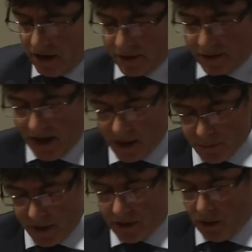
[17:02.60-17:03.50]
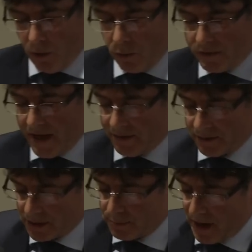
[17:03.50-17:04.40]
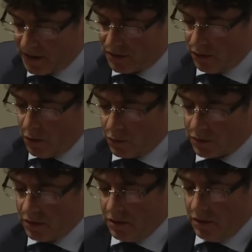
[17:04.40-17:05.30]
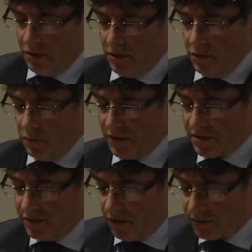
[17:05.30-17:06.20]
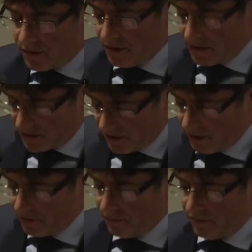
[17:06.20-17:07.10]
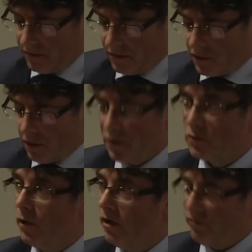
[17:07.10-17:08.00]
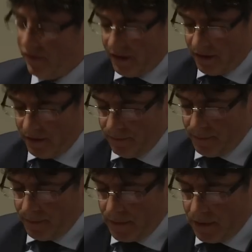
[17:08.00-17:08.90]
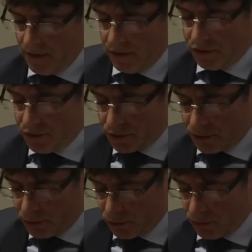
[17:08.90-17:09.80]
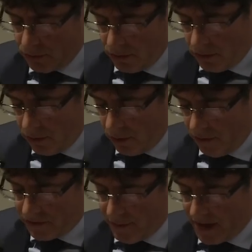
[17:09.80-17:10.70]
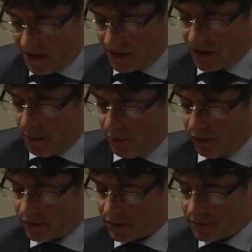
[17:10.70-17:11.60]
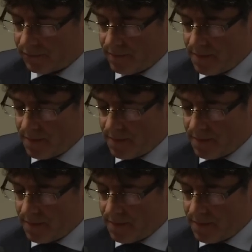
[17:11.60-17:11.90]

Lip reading: are tied by outdated Spanish law, which don't serve common welfare. Just two of the many examples.